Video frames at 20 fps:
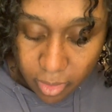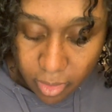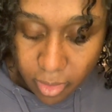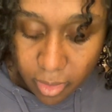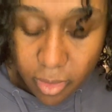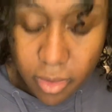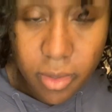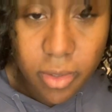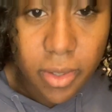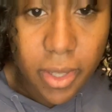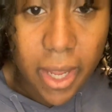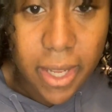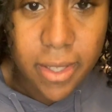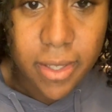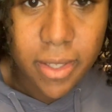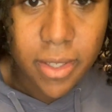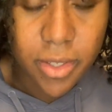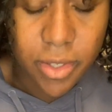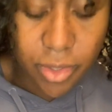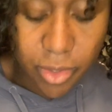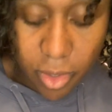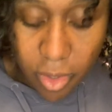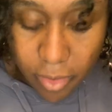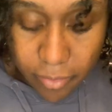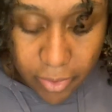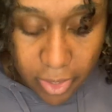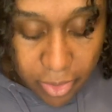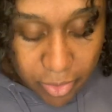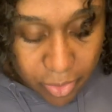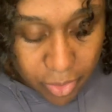It's nice and soft.
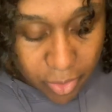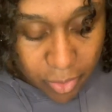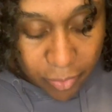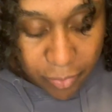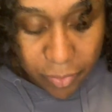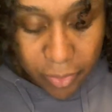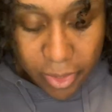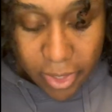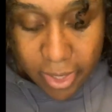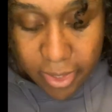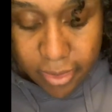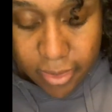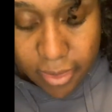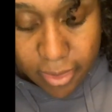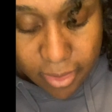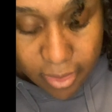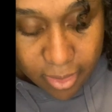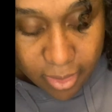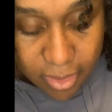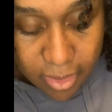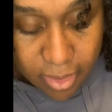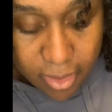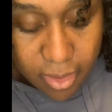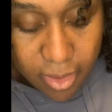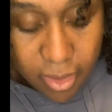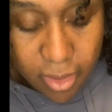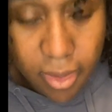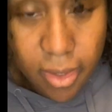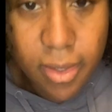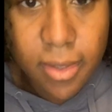I don't know if you guys
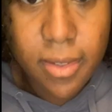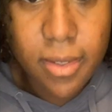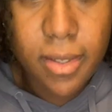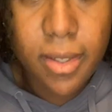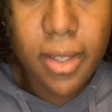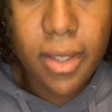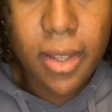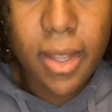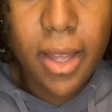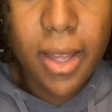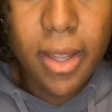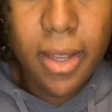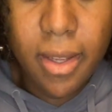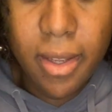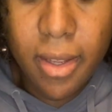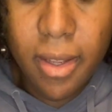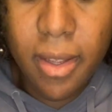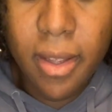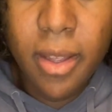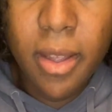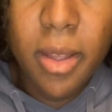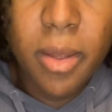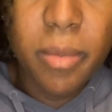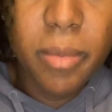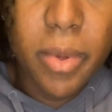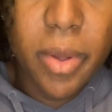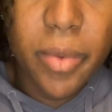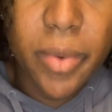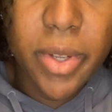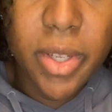can see that,
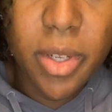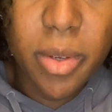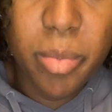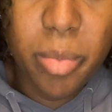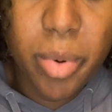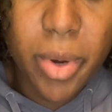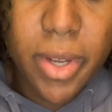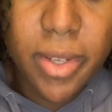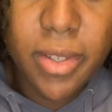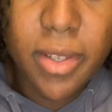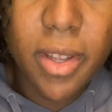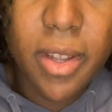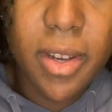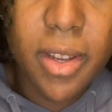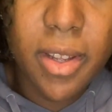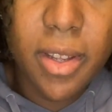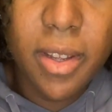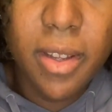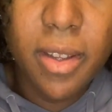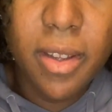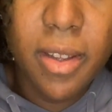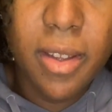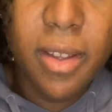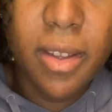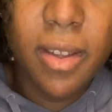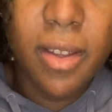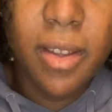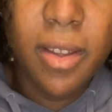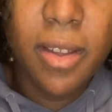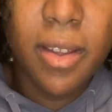but when you press on it,
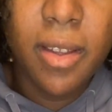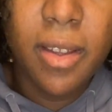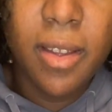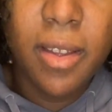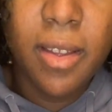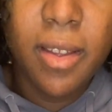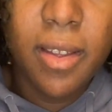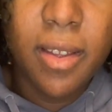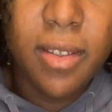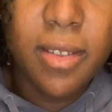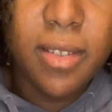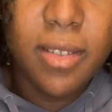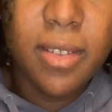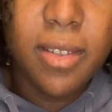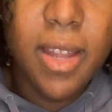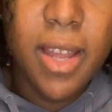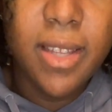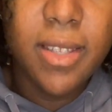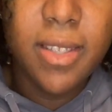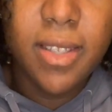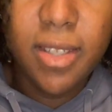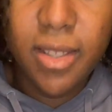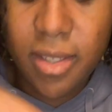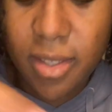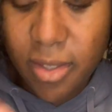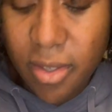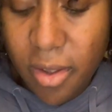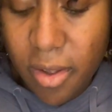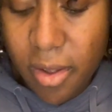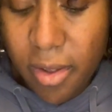it's nice and
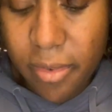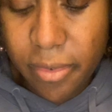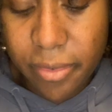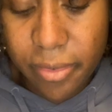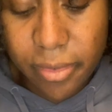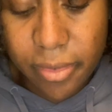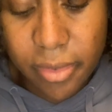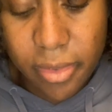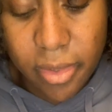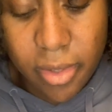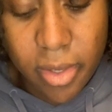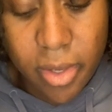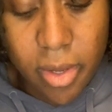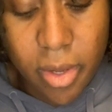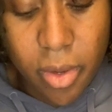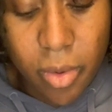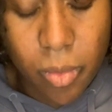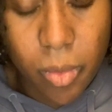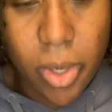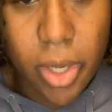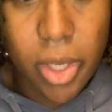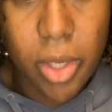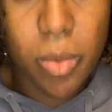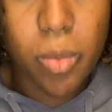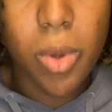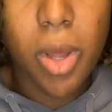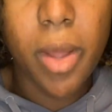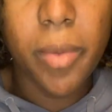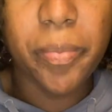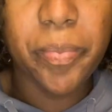soft. What you
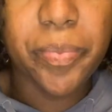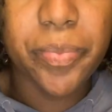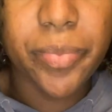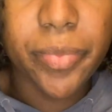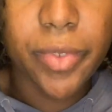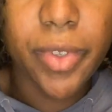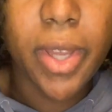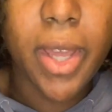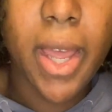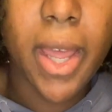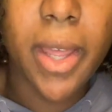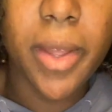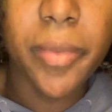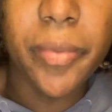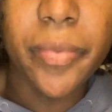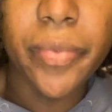want. Okay?